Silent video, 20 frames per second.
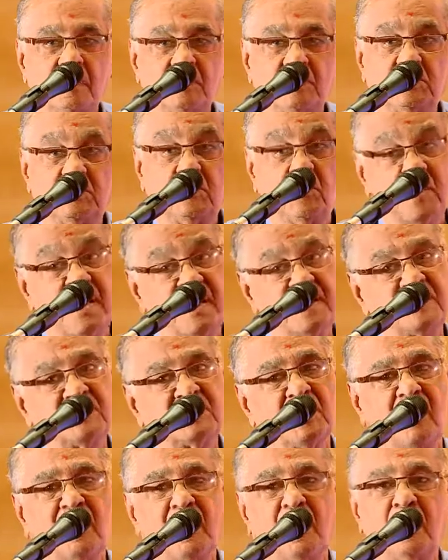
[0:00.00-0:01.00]

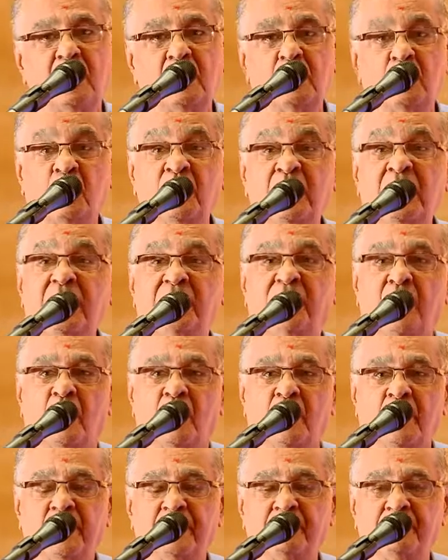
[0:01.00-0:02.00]
students are all
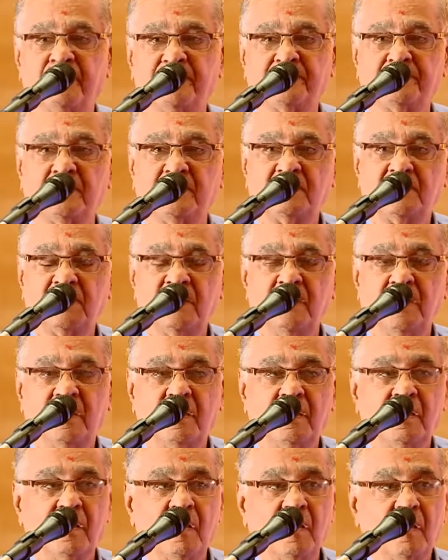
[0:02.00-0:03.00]
uniform.
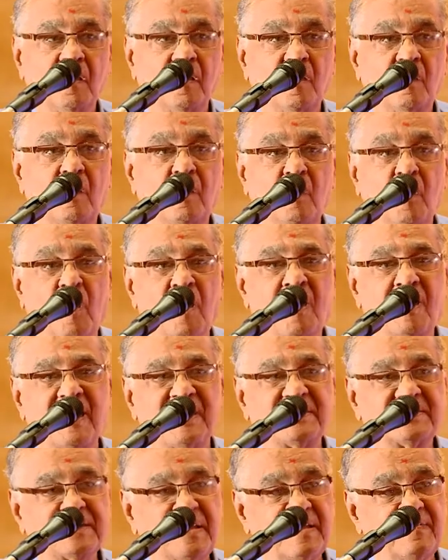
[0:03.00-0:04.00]
God
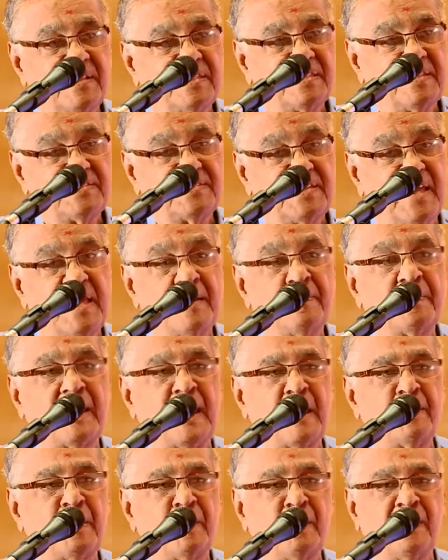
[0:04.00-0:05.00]
has given the same
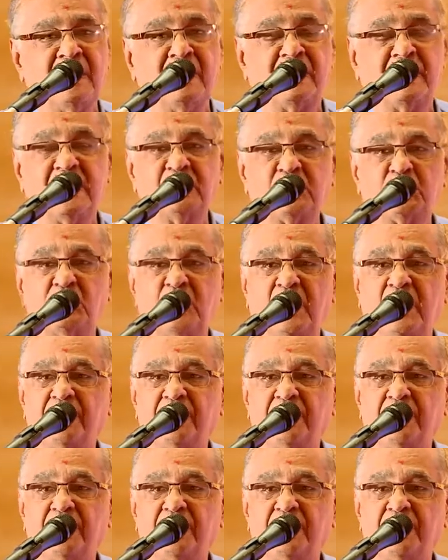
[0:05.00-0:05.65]
capabilities to